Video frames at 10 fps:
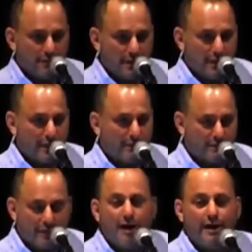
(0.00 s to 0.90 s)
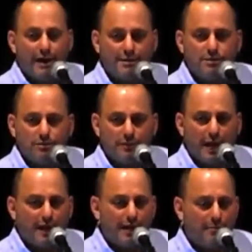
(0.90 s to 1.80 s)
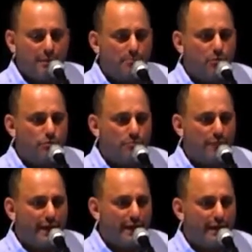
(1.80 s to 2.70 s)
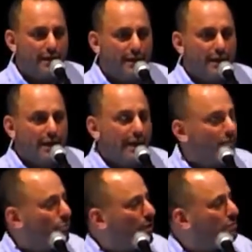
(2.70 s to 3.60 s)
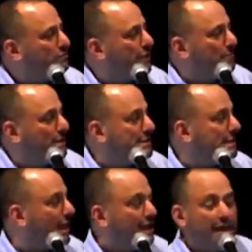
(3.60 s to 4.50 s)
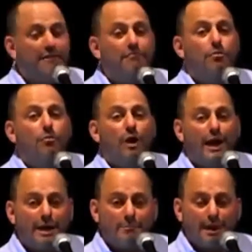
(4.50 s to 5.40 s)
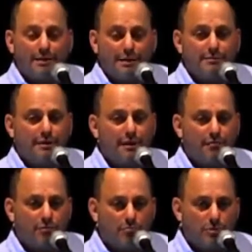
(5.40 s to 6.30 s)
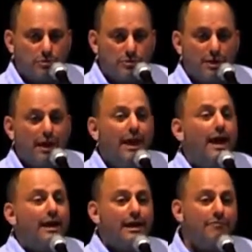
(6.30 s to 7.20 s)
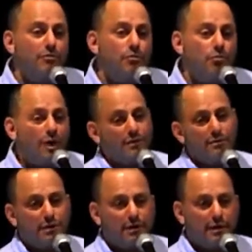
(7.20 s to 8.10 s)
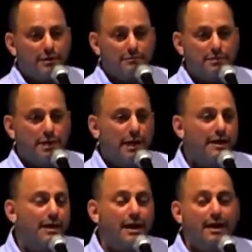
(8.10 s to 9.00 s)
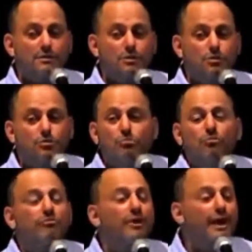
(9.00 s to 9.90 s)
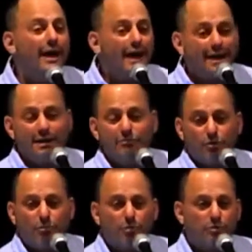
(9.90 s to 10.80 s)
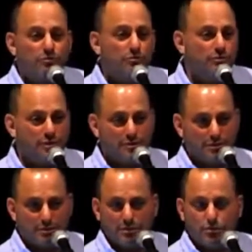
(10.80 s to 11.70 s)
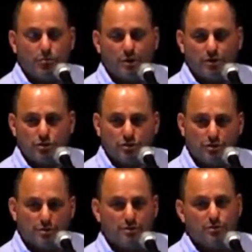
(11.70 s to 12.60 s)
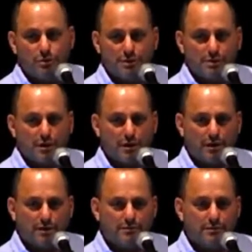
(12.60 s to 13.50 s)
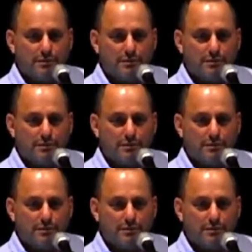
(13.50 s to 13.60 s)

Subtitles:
variants of the unlabeled motion planning, and one of them is I give you M identical robots, I give you one target, and I ask you to move any robot that you wish to this target.